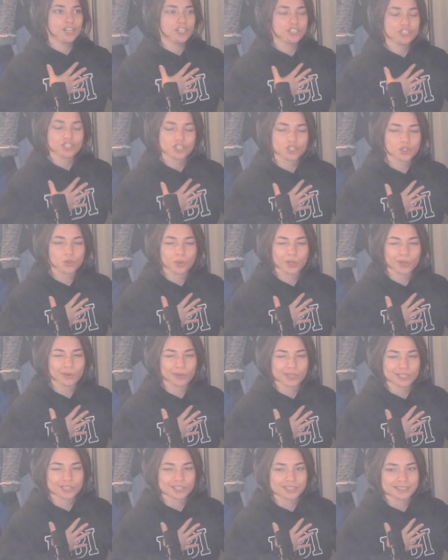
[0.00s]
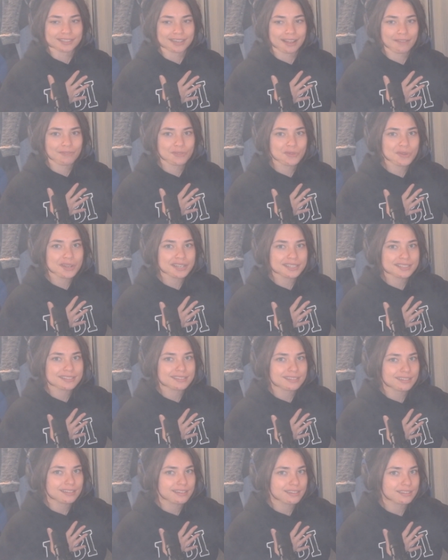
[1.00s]
Just quick question. Have you guys
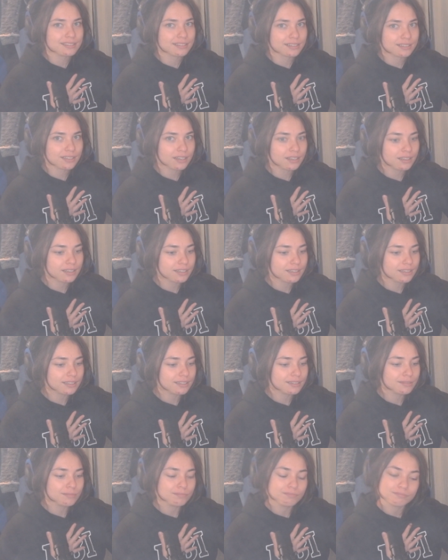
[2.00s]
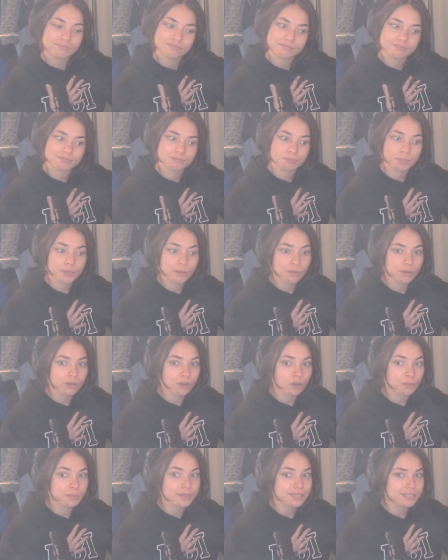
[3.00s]
seen his TikTok lately? Hmm, P1
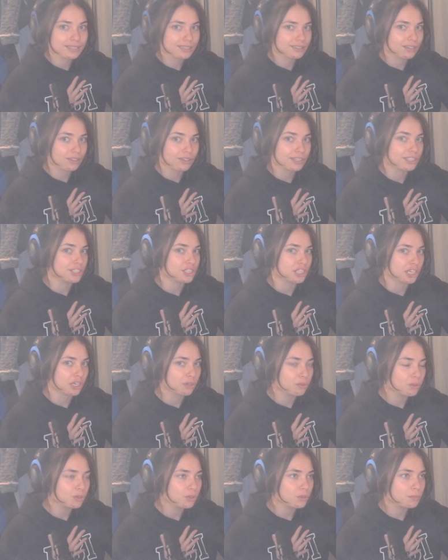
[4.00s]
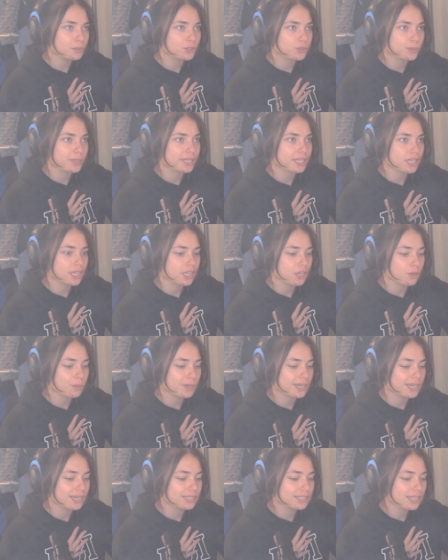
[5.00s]
Harmony's TikTok in general between Keeho
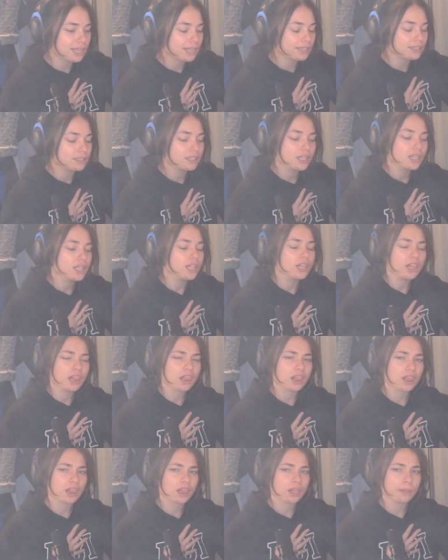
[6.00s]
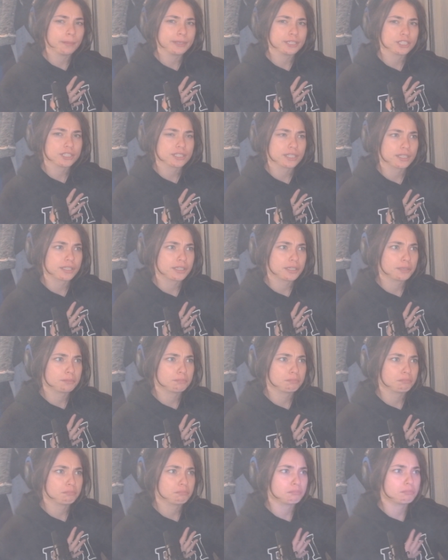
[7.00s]
and Intak? let me just say that.
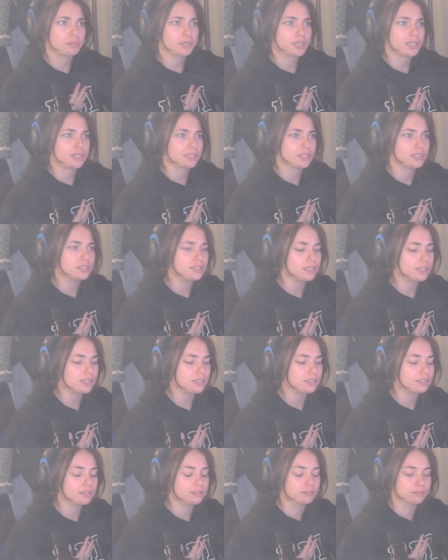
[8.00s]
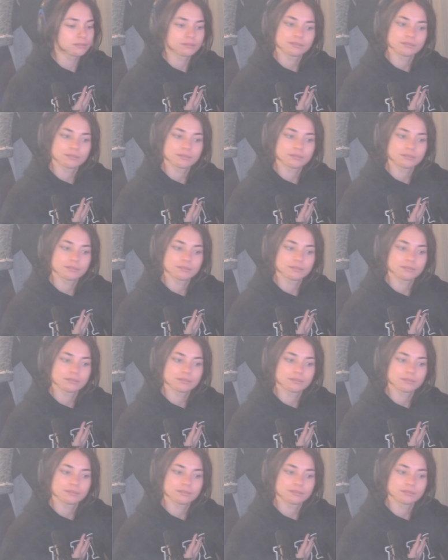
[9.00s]
Because Intak. Get